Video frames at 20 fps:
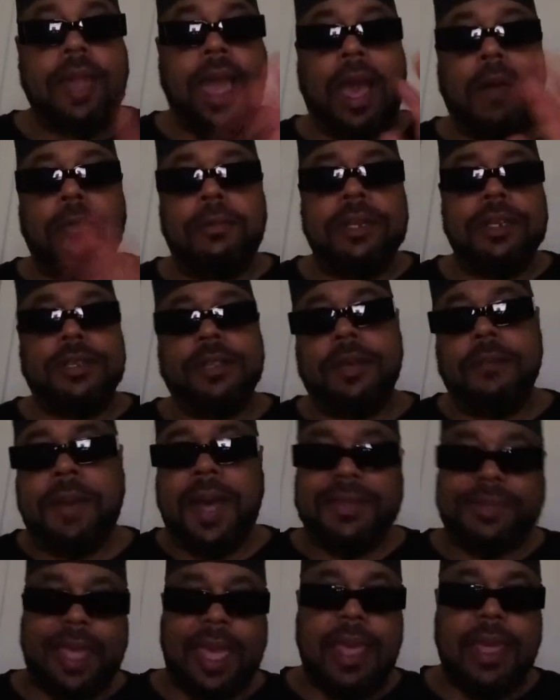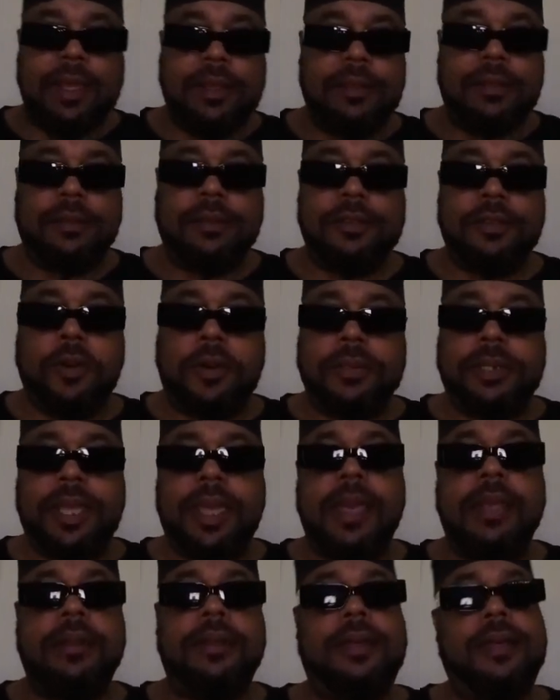I went and did my thing. You know what I'm
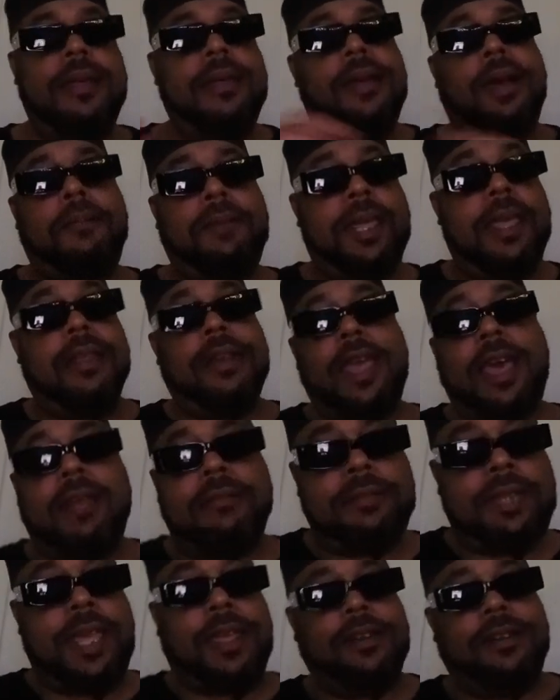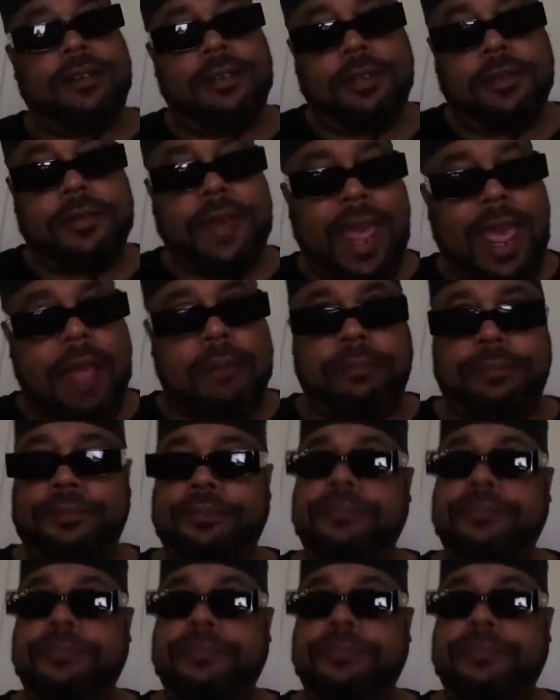saying? I'm laying down, taking a little nap.